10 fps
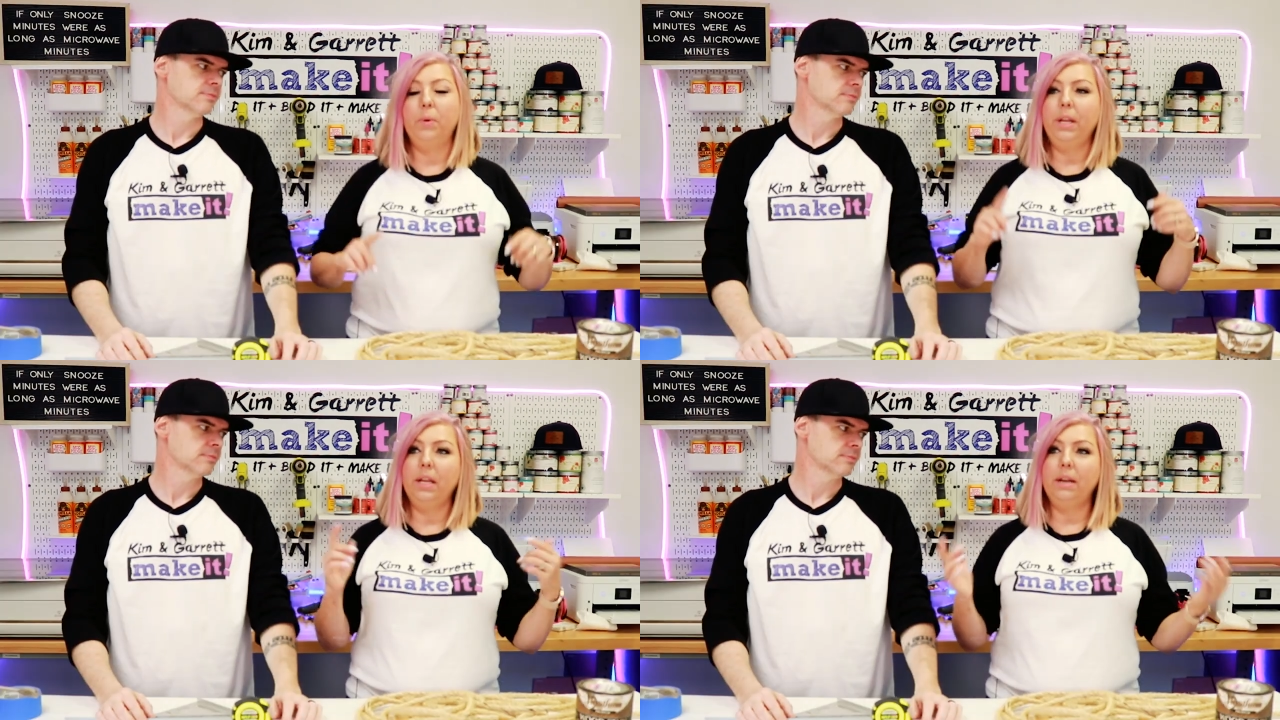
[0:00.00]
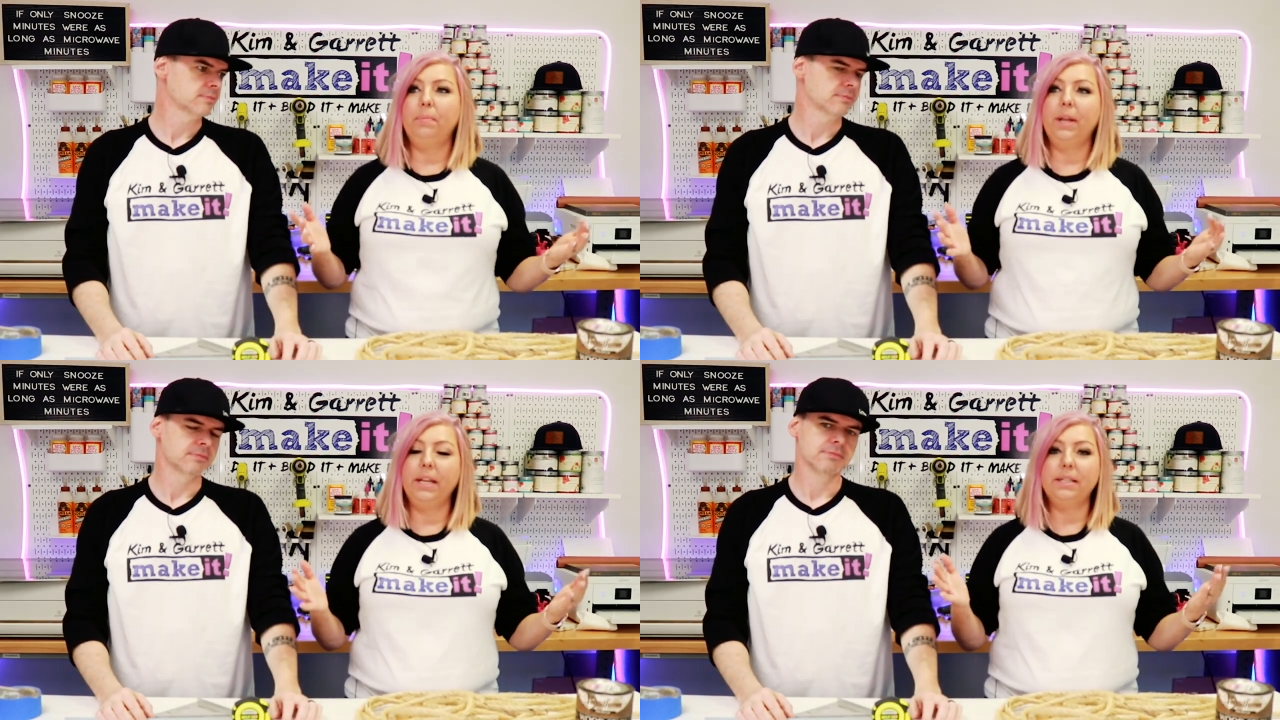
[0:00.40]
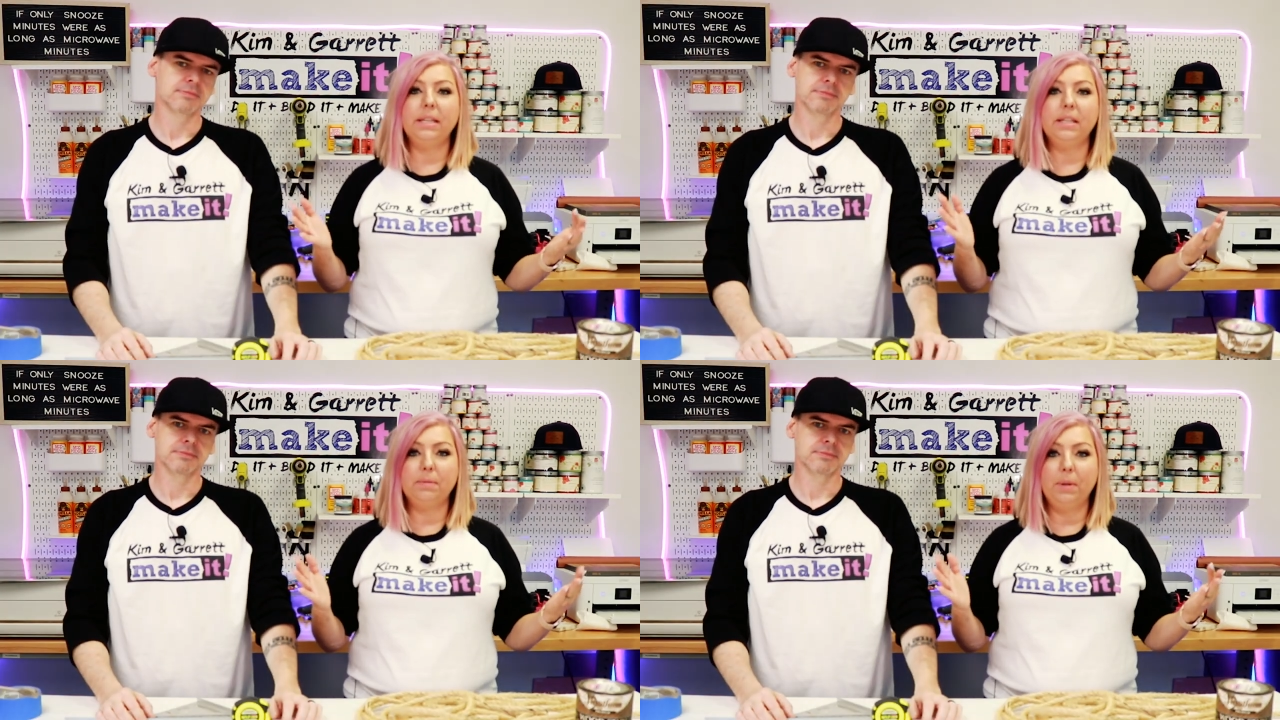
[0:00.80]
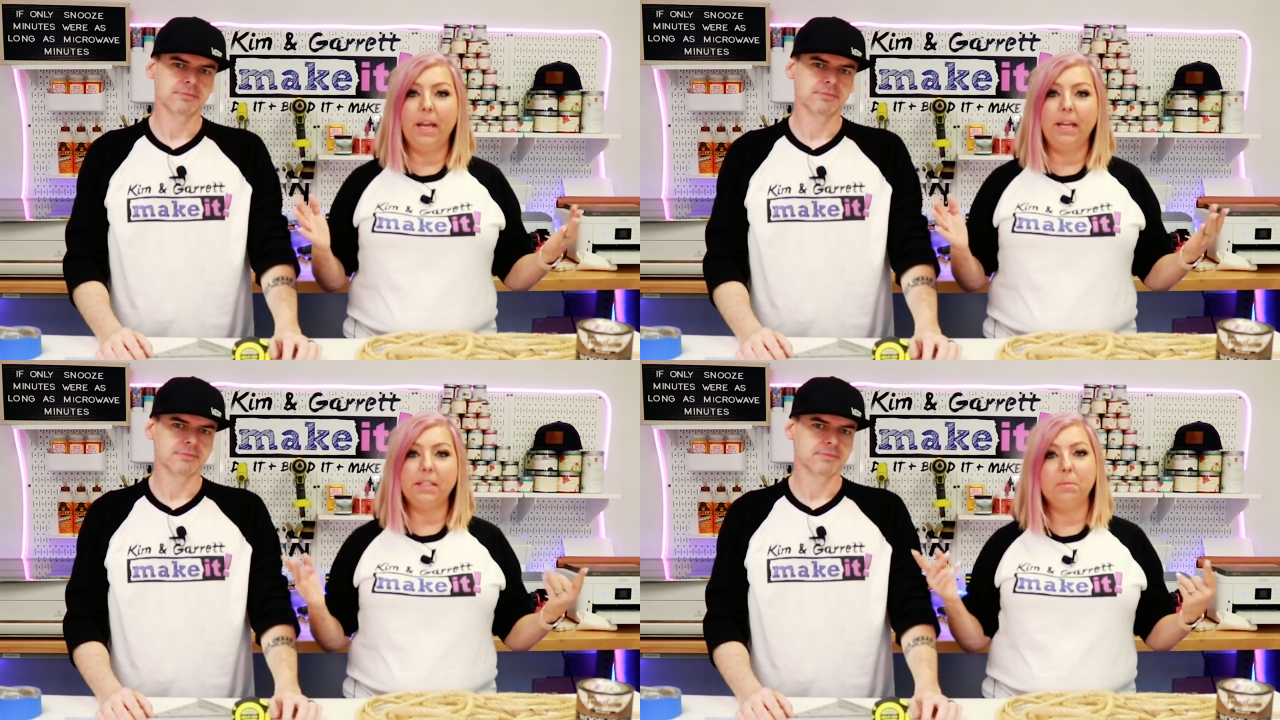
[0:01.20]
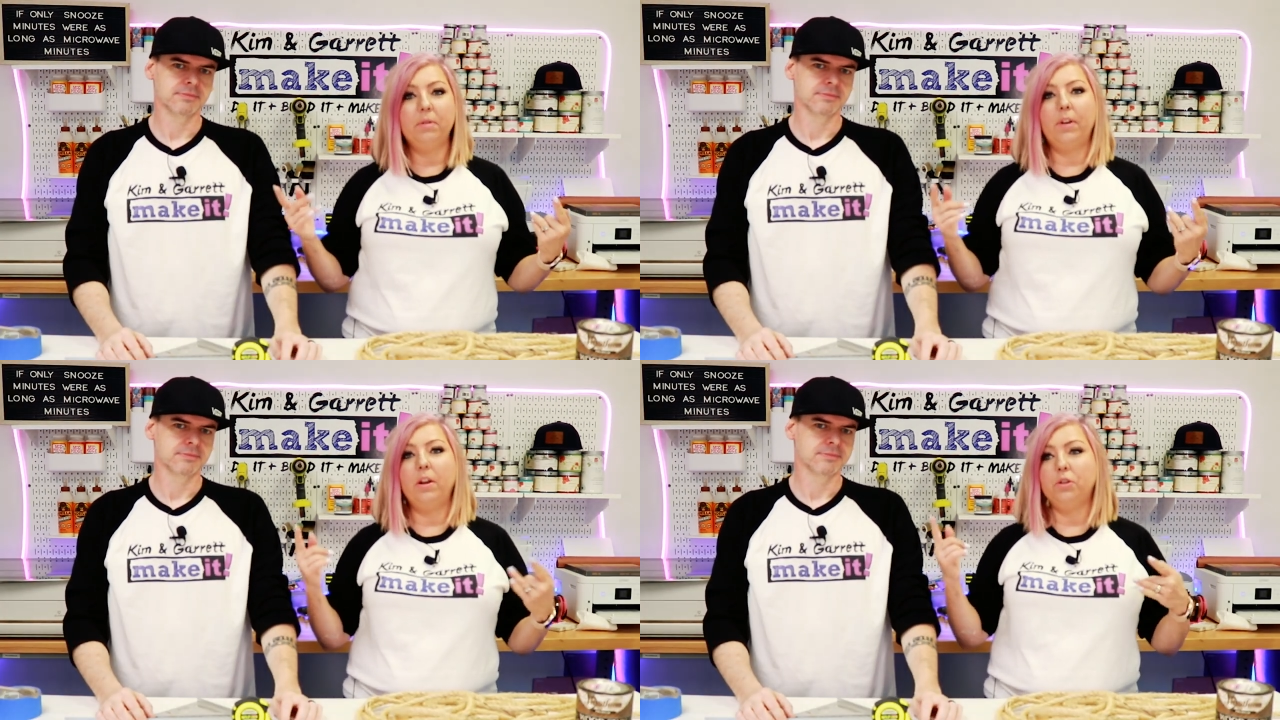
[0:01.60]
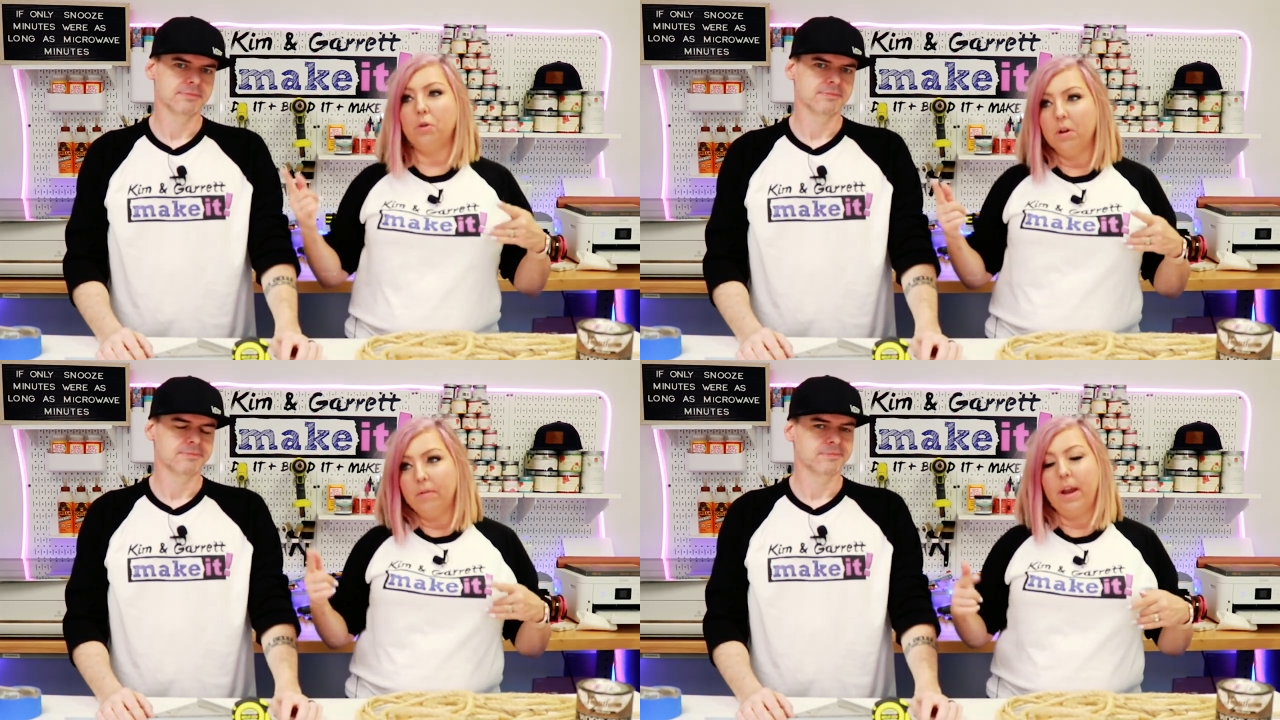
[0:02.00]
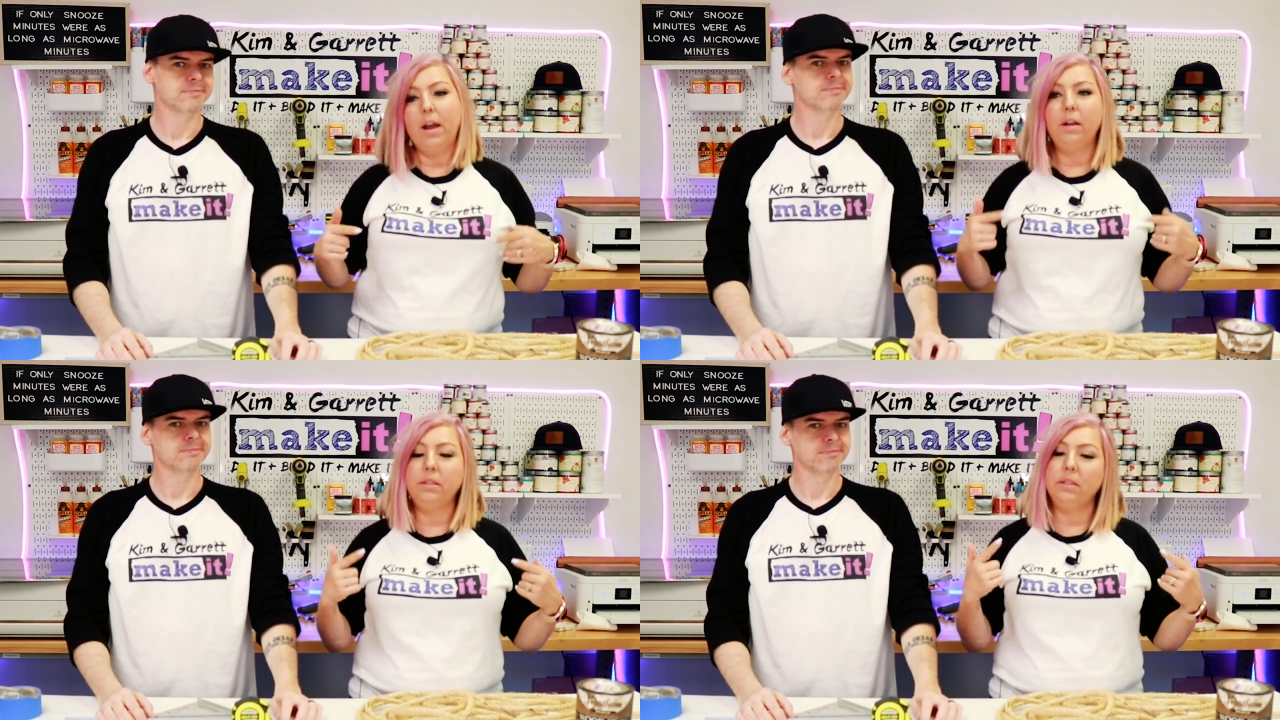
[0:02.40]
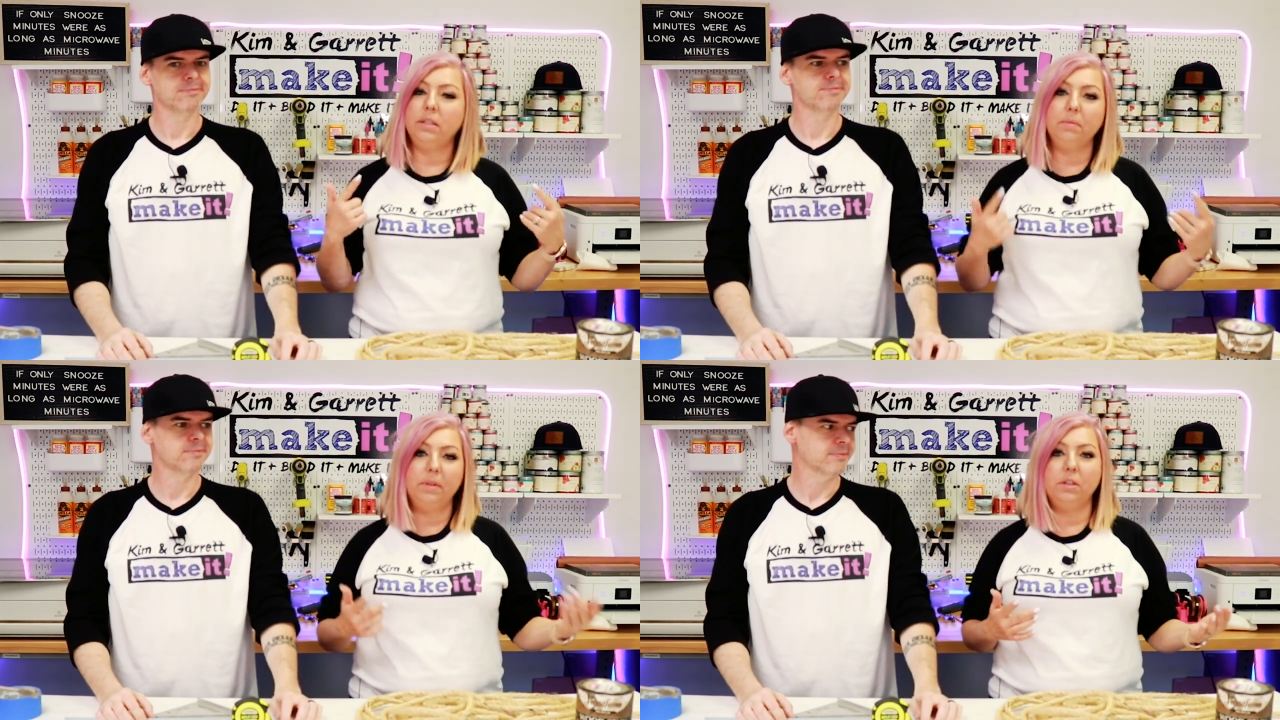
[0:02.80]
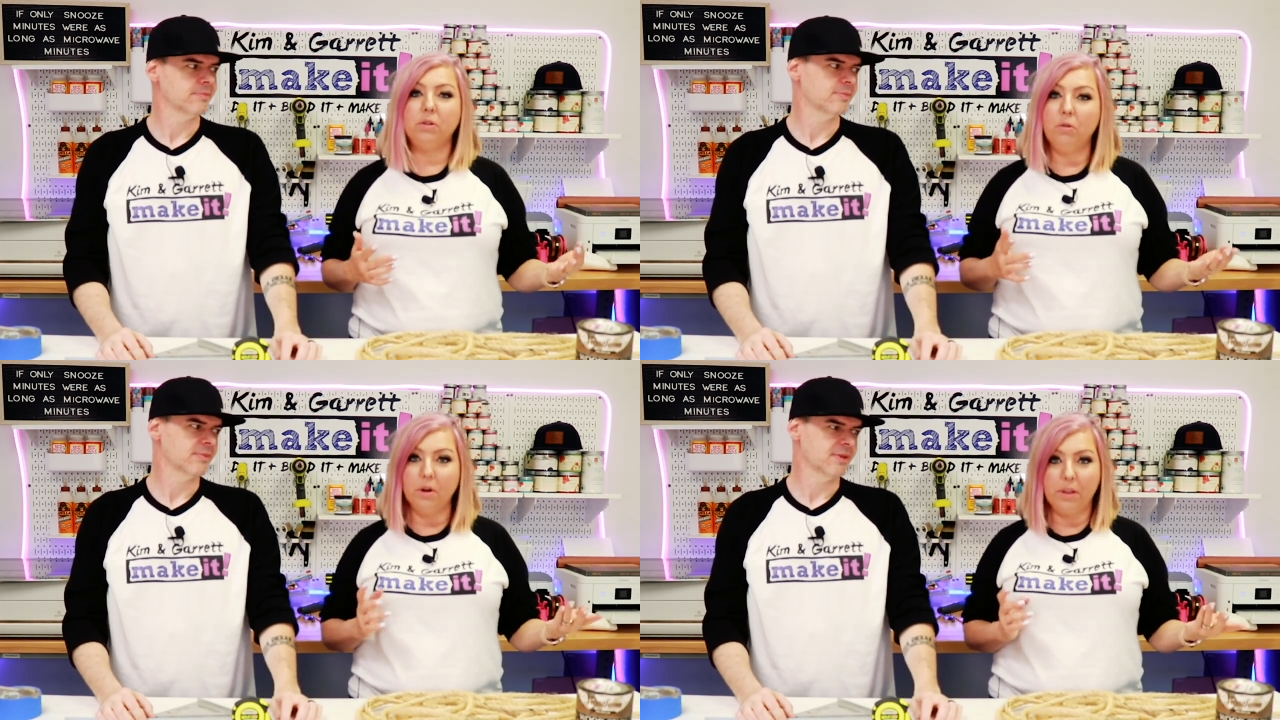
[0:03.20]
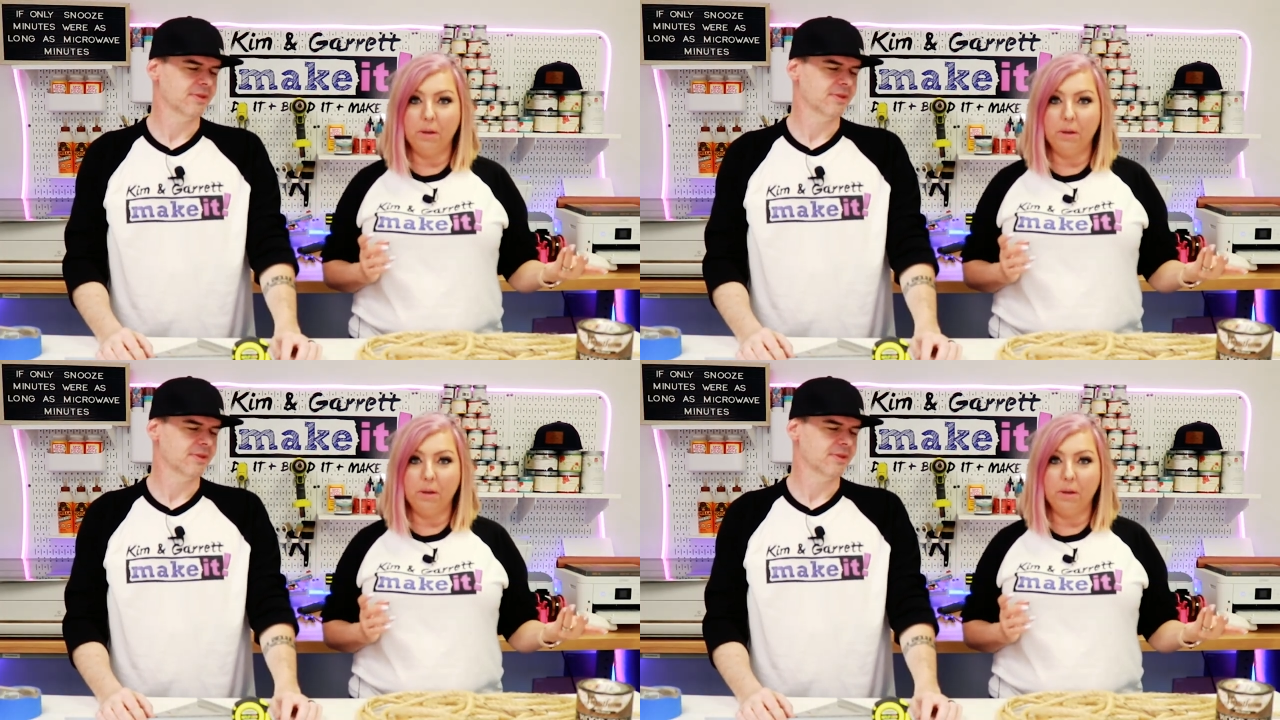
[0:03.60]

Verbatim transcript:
Speaker 1: We needed a place to display some of our door rounds and some of the decor